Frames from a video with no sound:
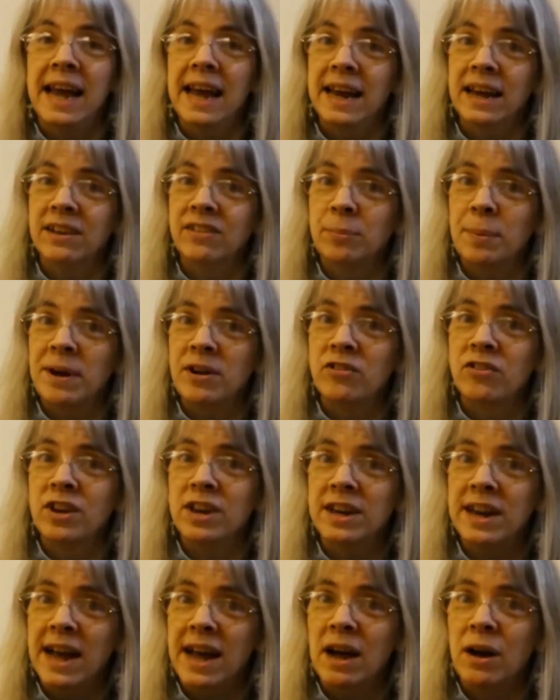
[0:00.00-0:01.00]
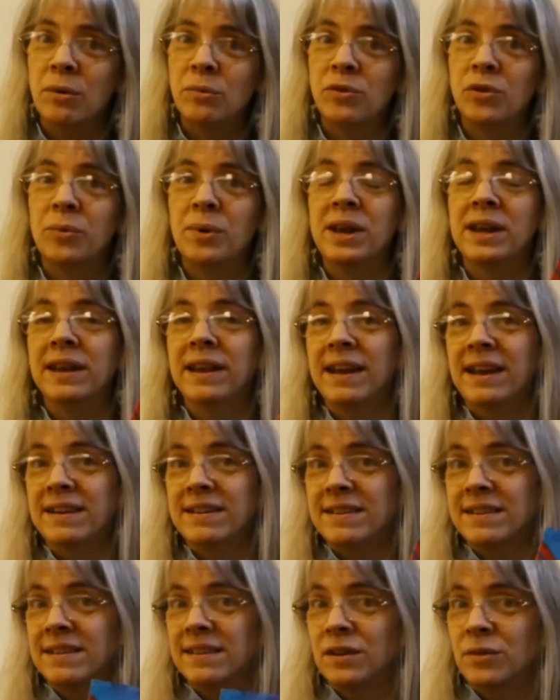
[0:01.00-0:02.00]
and especially now during
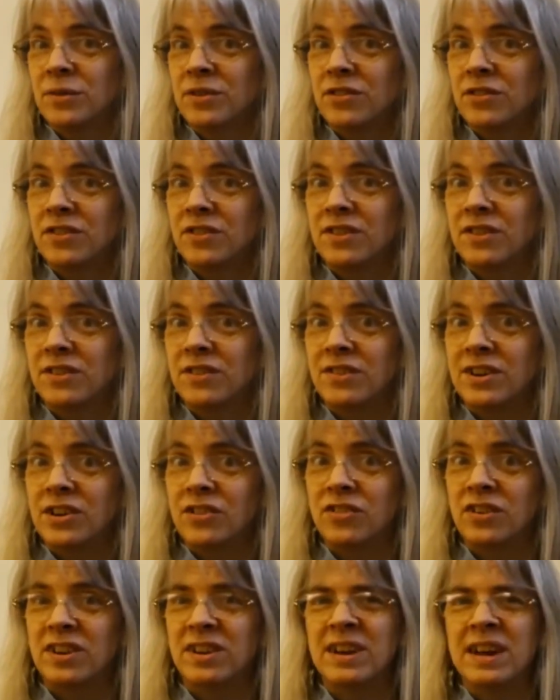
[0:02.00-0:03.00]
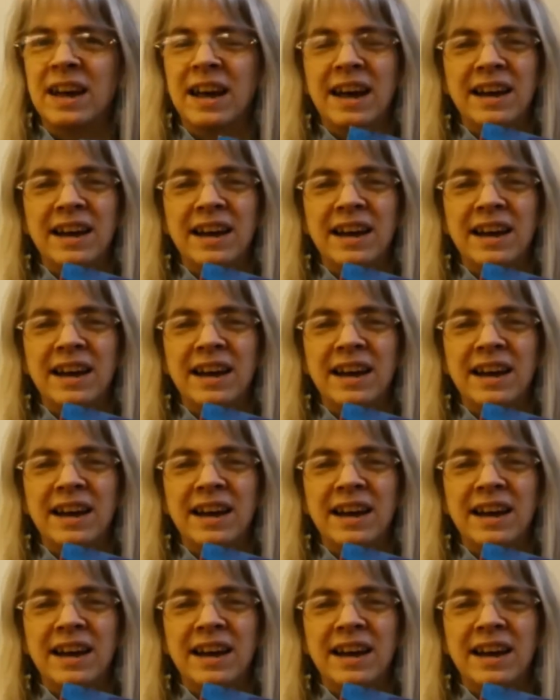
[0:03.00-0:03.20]
Lent in the Christian tradition,